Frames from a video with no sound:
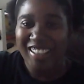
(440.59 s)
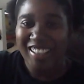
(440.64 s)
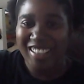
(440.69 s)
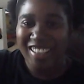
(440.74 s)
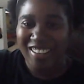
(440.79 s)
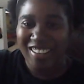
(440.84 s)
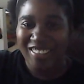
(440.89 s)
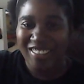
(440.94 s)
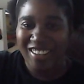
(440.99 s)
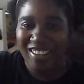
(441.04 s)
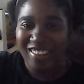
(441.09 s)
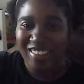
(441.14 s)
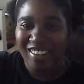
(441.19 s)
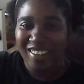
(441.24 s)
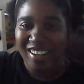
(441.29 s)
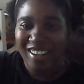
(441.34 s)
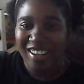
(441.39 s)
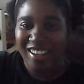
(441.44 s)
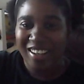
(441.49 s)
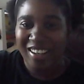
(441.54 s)
There we go.
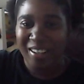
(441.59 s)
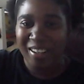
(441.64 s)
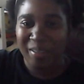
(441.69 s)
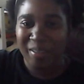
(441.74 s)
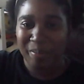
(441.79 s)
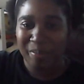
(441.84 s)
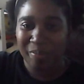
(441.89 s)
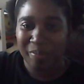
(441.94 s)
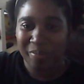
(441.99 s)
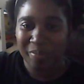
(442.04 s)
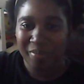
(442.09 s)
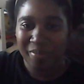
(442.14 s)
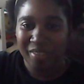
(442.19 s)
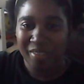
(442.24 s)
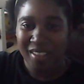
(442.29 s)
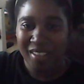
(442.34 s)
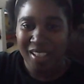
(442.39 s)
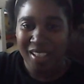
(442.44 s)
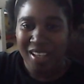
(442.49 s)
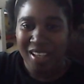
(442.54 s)
Our
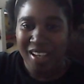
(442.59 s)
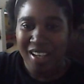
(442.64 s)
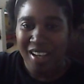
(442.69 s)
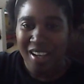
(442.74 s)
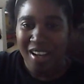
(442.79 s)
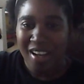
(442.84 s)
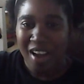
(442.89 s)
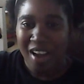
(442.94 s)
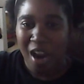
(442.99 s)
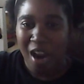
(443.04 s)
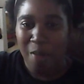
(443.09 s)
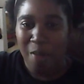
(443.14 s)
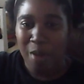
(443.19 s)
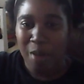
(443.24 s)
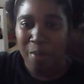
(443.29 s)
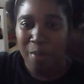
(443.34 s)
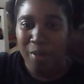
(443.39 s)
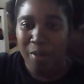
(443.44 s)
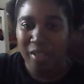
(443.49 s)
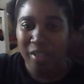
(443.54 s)

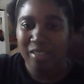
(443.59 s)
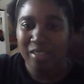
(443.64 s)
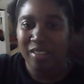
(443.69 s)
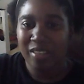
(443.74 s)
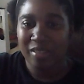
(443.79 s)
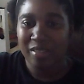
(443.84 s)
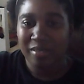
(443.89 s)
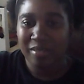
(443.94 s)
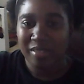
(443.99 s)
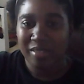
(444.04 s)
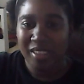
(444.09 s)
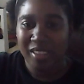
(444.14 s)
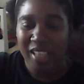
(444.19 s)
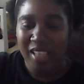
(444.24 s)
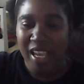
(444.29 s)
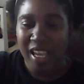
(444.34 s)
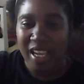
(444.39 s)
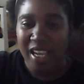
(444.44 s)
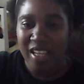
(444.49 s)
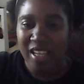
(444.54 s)
puppet
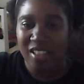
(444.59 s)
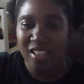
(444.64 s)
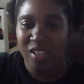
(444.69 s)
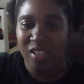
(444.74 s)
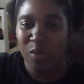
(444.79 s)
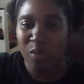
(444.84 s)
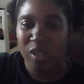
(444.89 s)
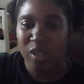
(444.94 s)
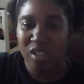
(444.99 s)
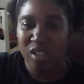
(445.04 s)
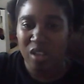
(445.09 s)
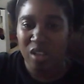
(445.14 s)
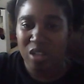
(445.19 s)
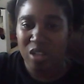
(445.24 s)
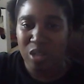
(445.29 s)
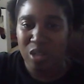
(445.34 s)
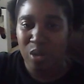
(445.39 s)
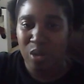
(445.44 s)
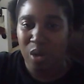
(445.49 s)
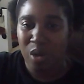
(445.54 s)
stage, which is
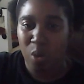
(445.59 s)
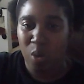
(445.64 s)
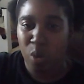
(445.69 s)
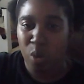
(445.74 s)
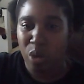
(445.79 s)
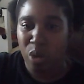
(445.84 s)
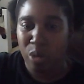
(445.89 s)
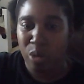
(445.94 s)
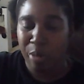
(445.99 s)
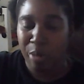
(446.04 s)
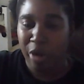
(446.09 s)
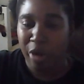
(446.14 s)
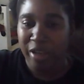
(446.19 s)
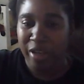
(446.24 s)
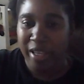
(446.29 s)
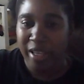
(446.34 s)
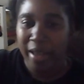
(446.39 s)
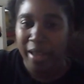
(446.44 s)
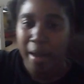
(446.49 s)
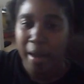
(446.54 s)
also a world
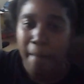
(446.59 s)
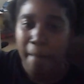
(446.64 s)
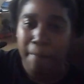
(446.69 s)
market.